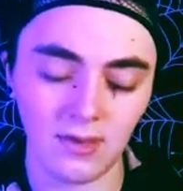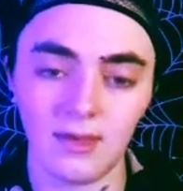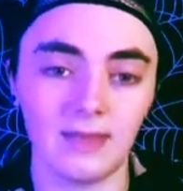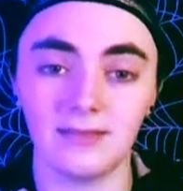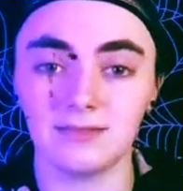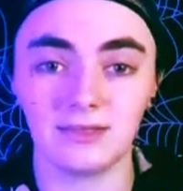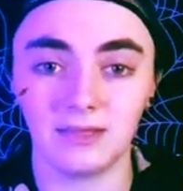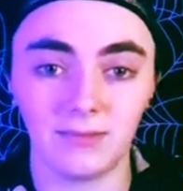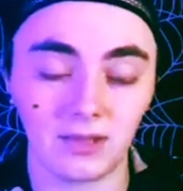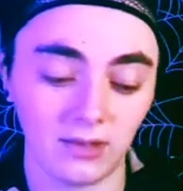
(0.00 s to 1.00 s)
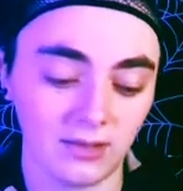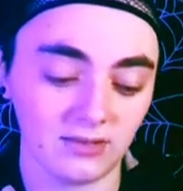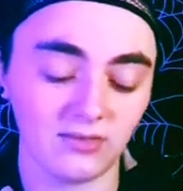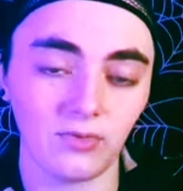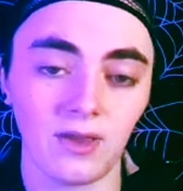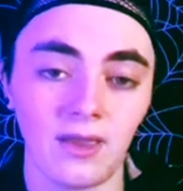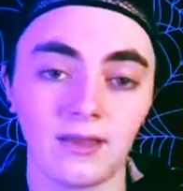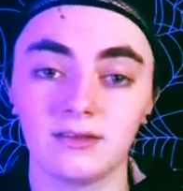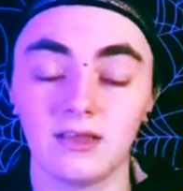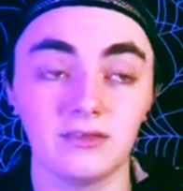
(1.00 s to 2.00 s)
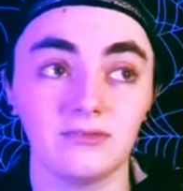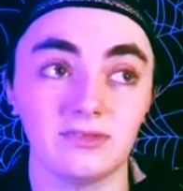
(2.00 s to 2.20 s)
It doesn't need to be cleaned. It's okay because I use the